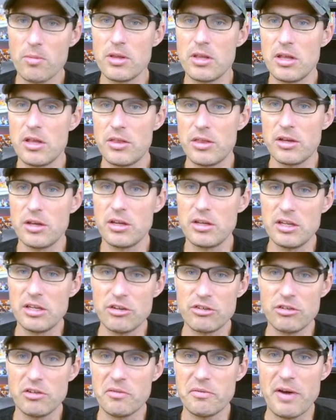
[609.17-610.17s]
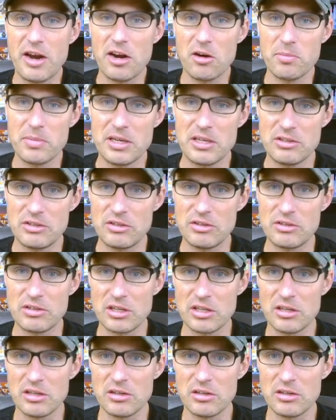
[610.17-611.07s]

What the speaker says: and that the additional fire pieces can